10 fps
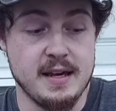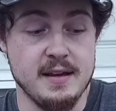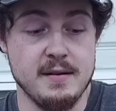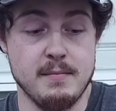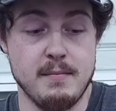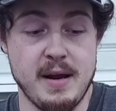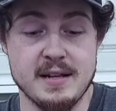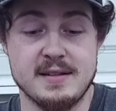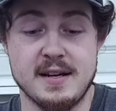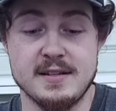hit
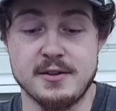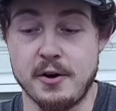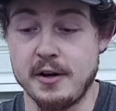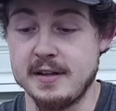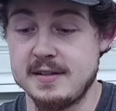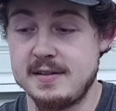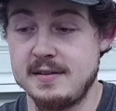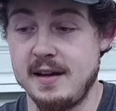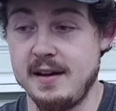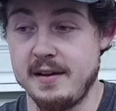man-sized targets
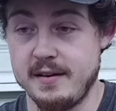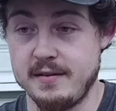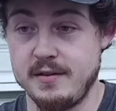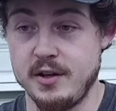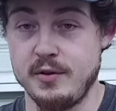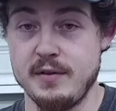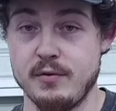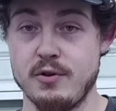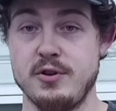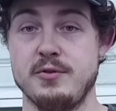and
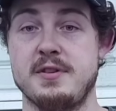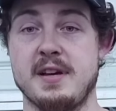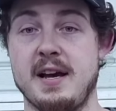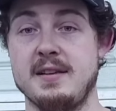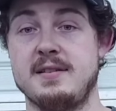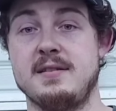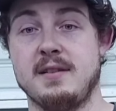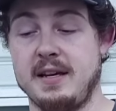even reduced size,